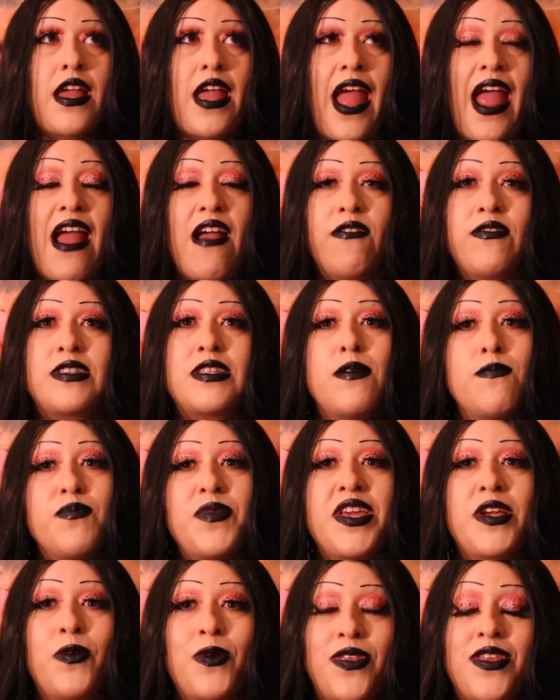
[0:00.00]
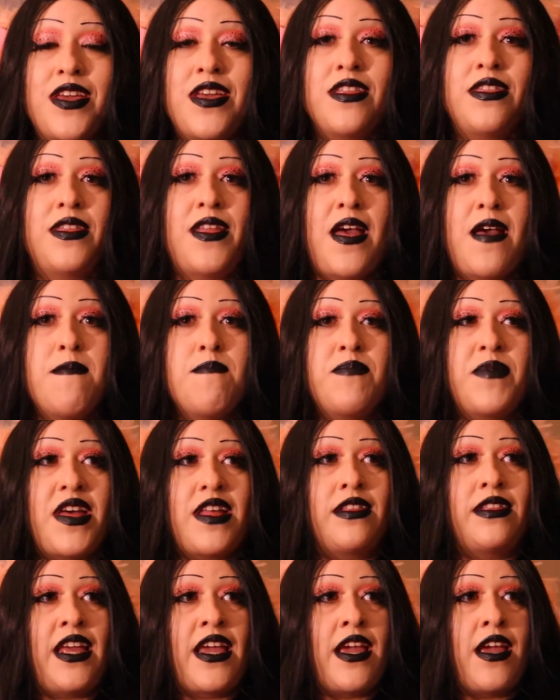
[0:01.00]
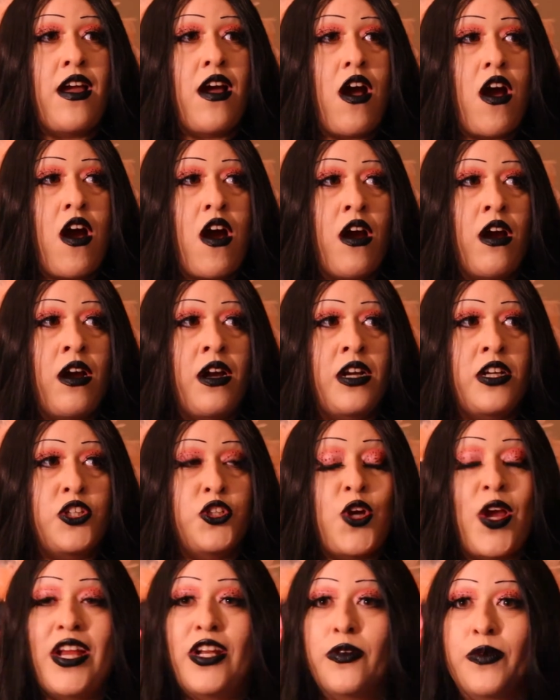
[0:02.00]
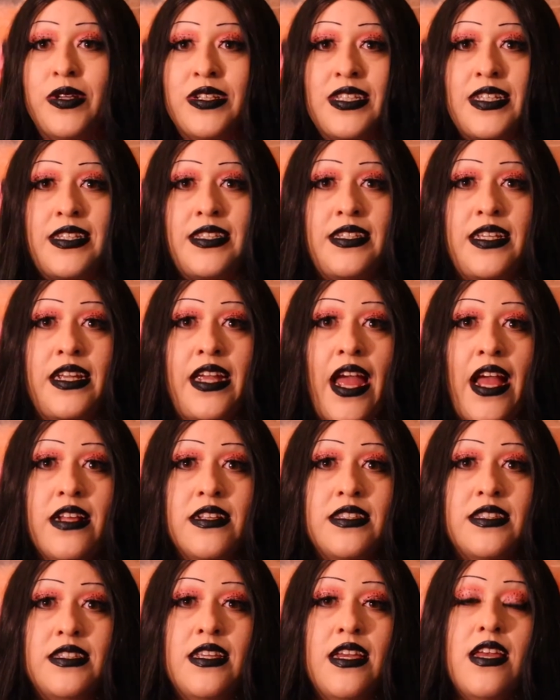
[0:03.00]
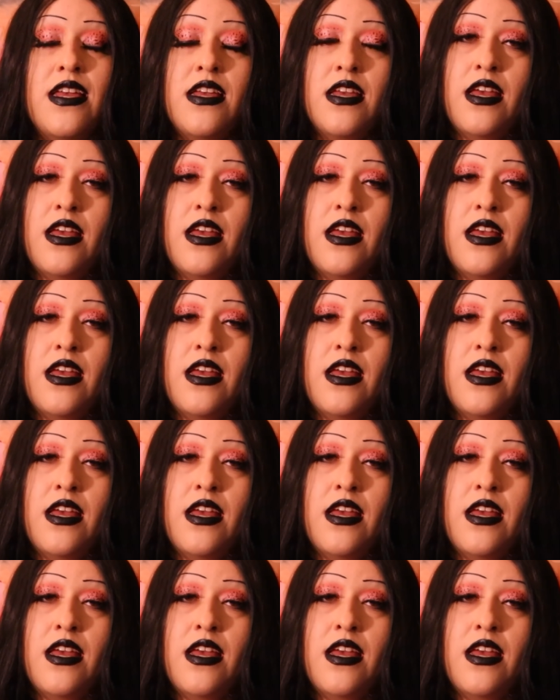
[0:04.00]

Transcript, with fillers: have something within them that they are trying to resist against.